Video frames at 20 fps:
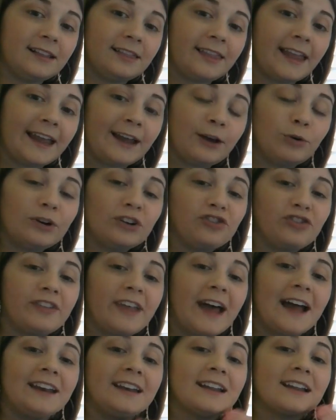language
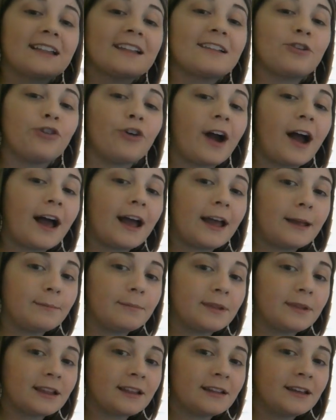that
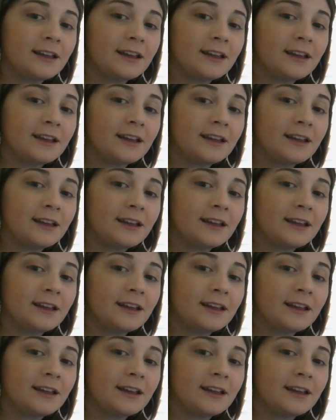describes.